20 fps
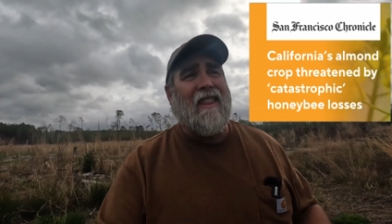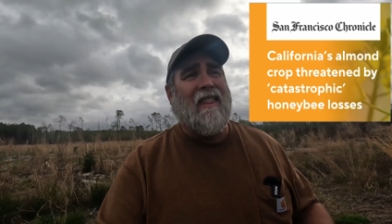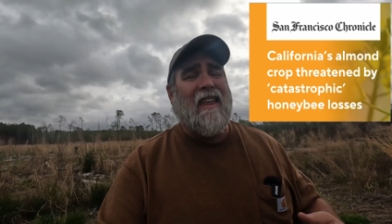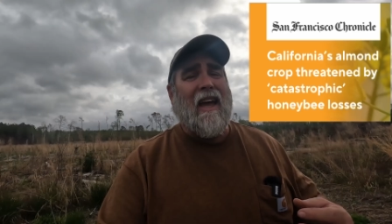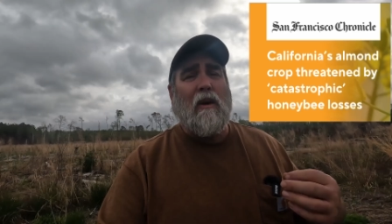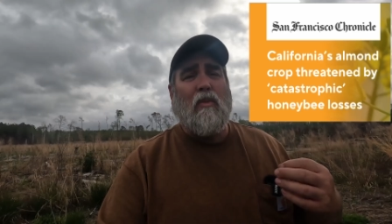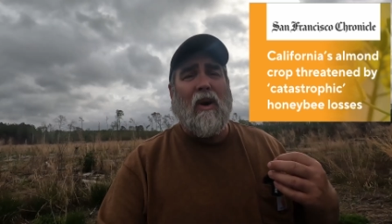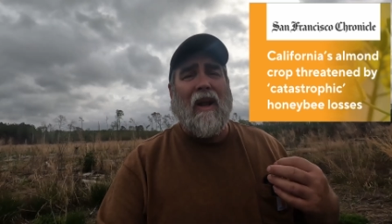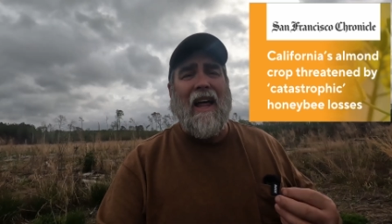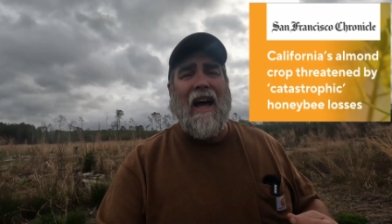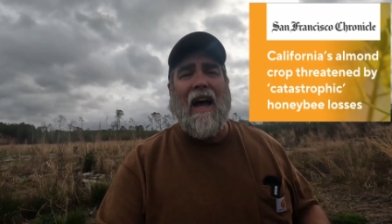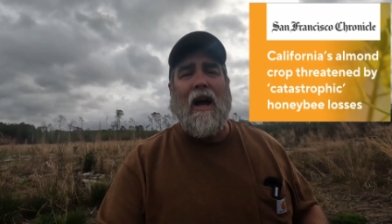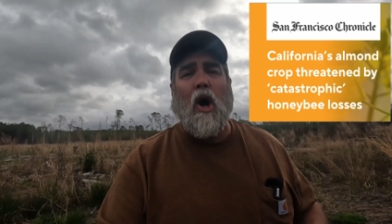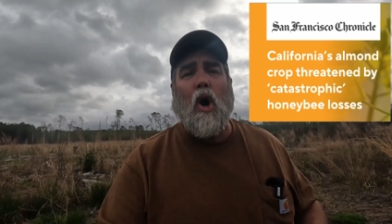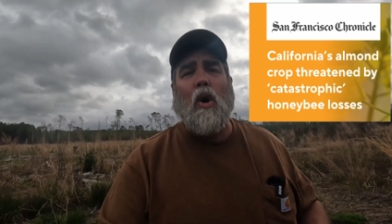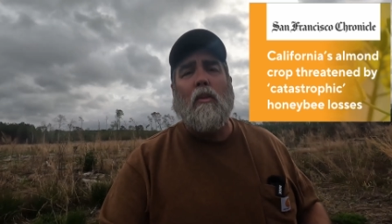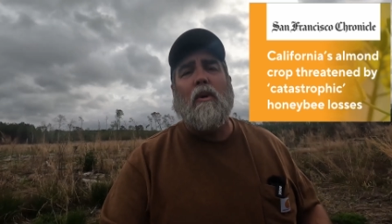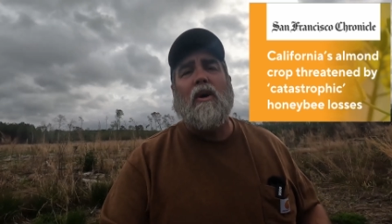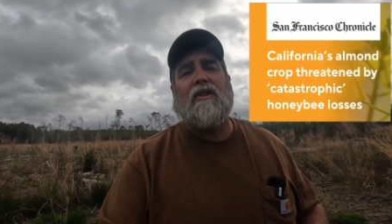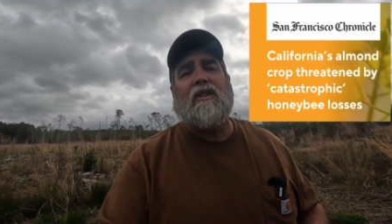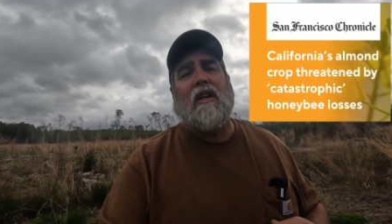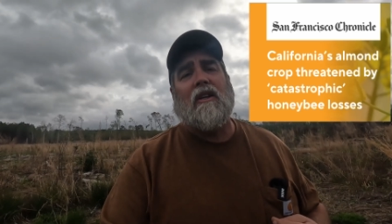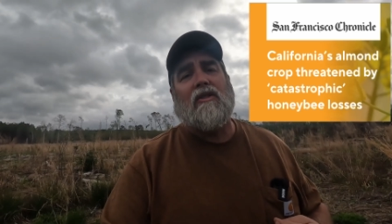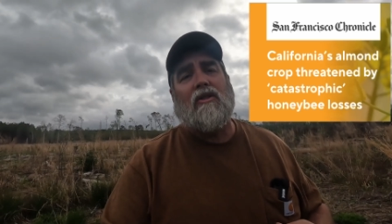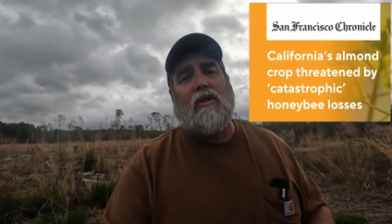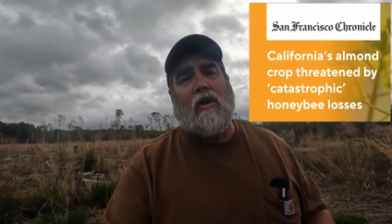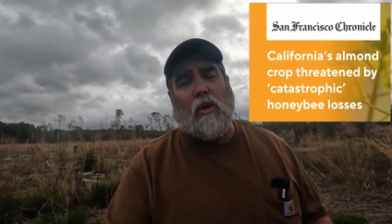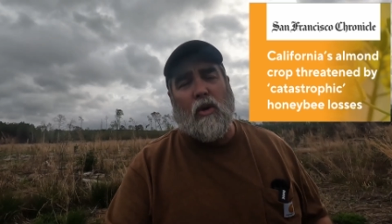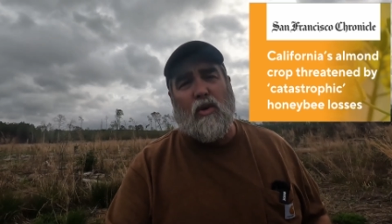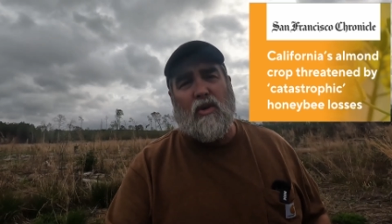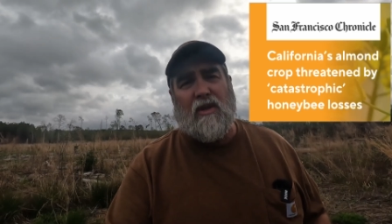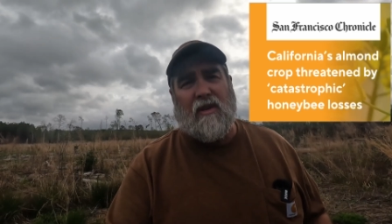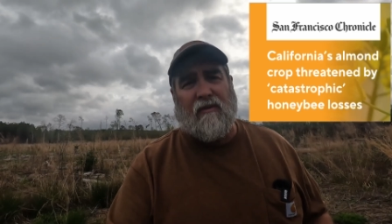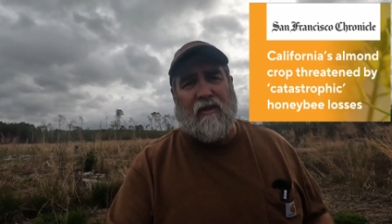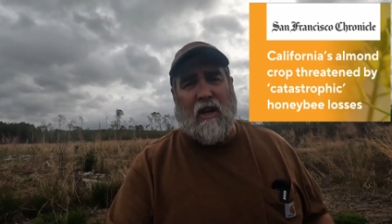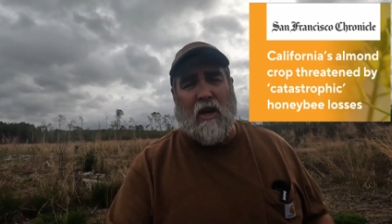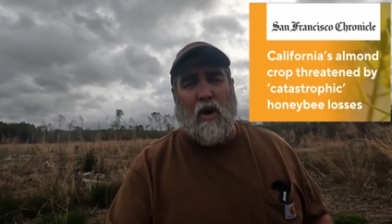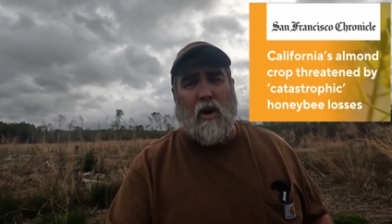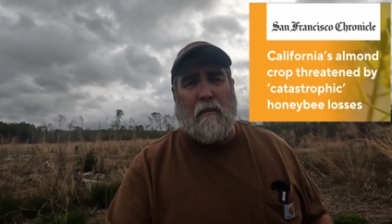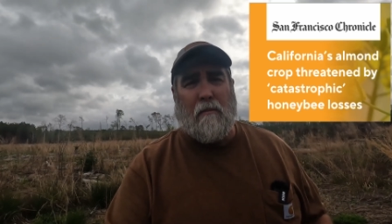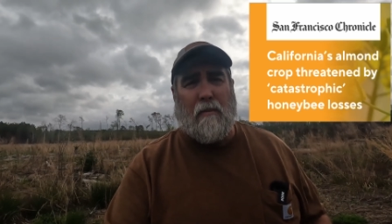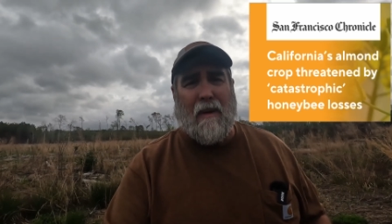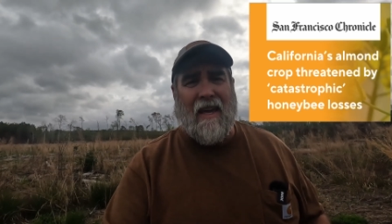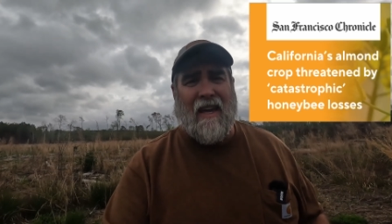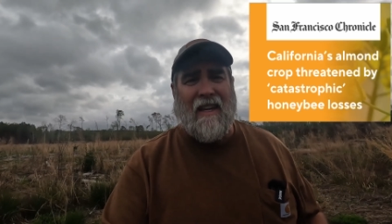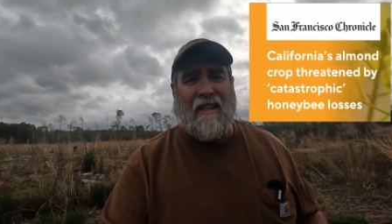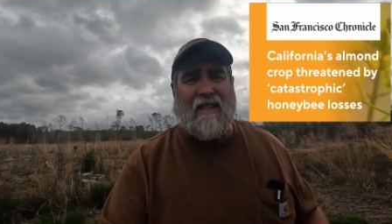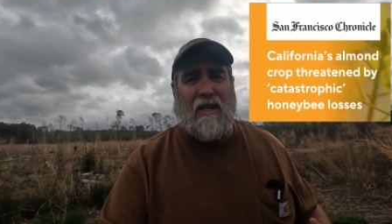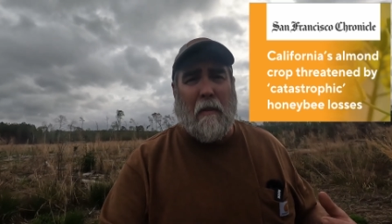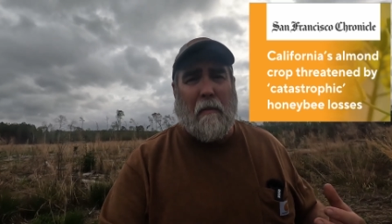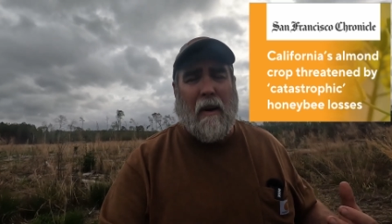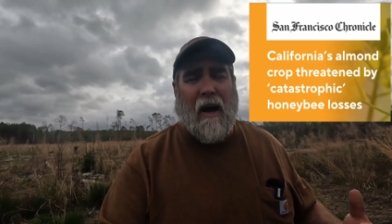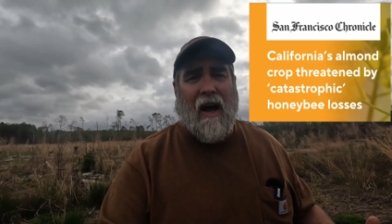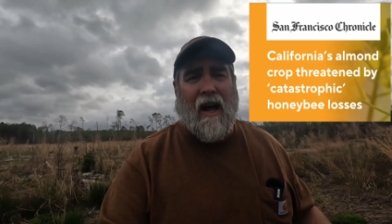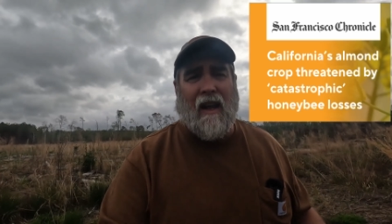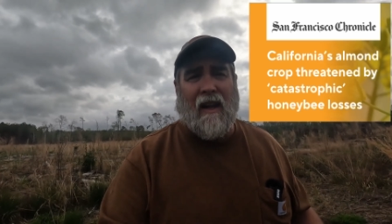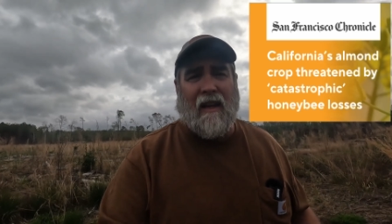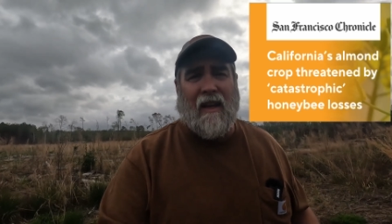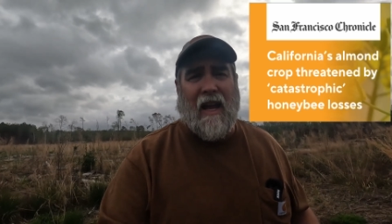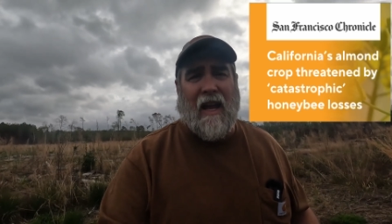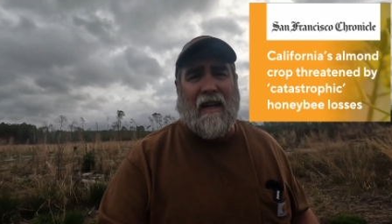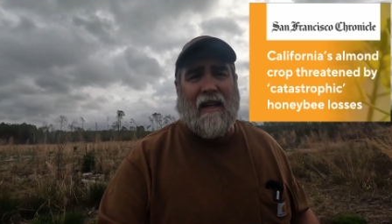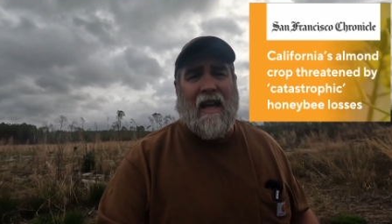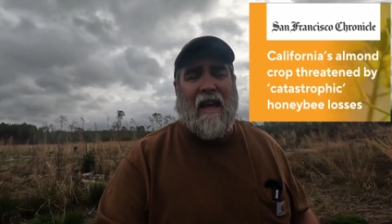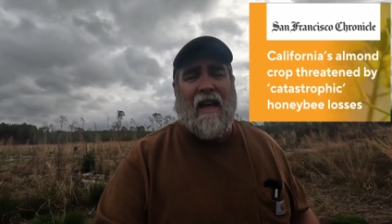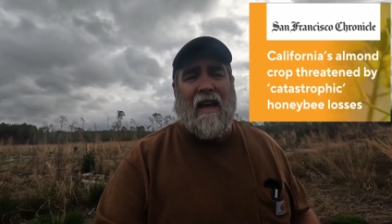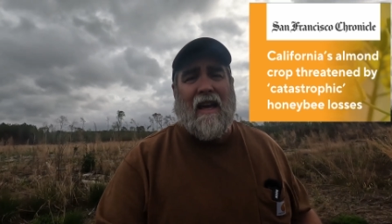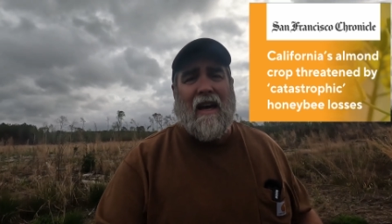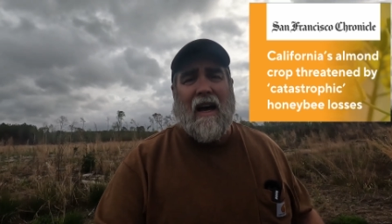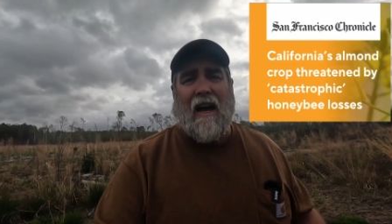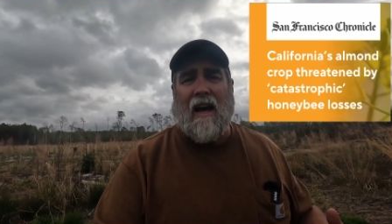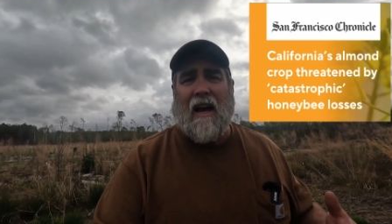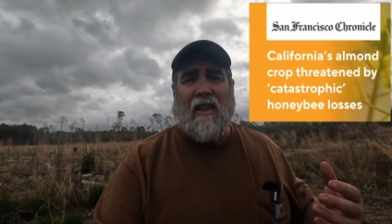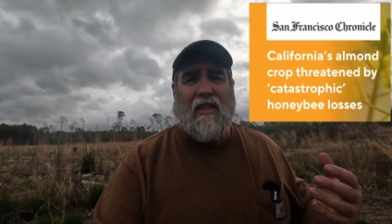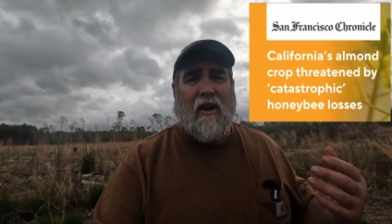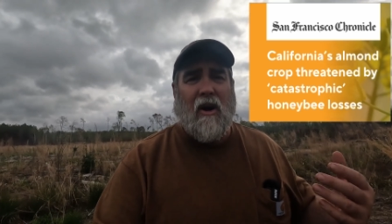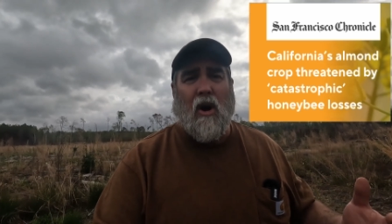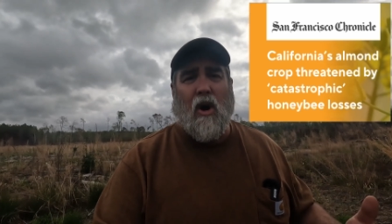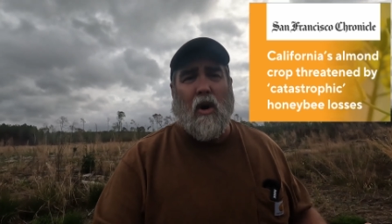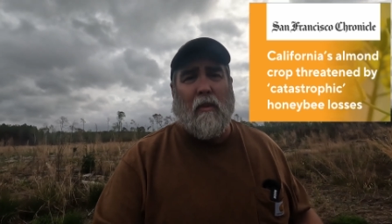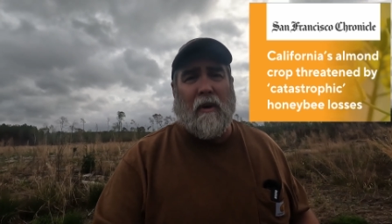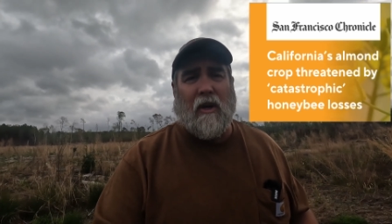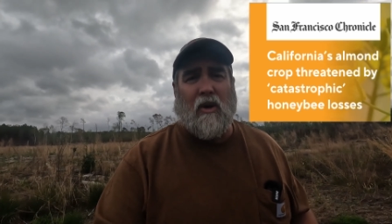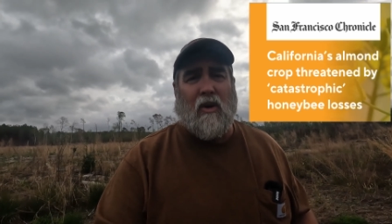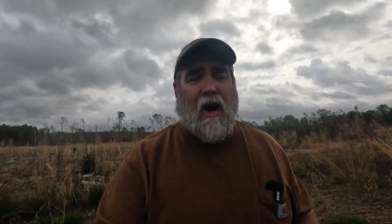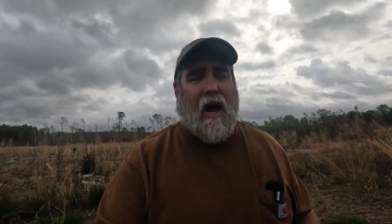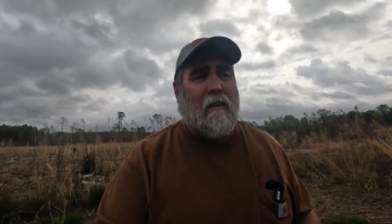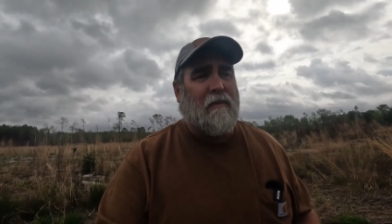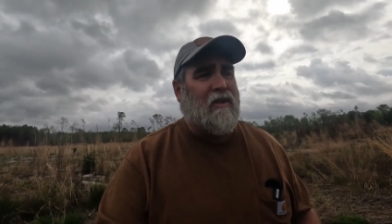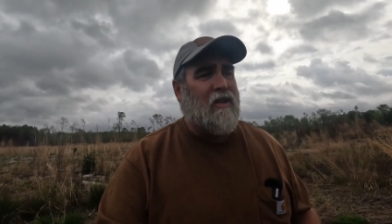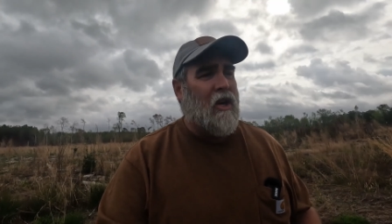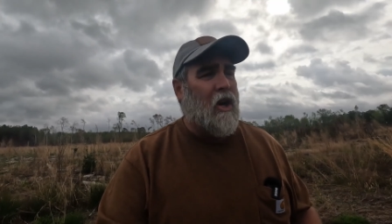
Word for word: They rely almost exclusively on bees to pollinate uh, their almond crops.